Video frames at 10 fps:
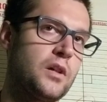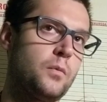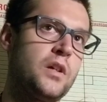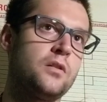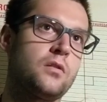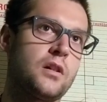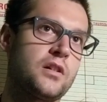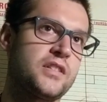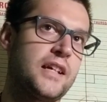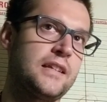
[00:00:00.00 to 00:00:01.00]
We don't
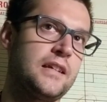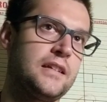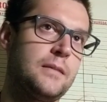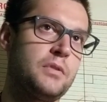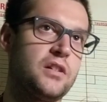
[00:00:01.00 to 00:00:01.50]
understand that yet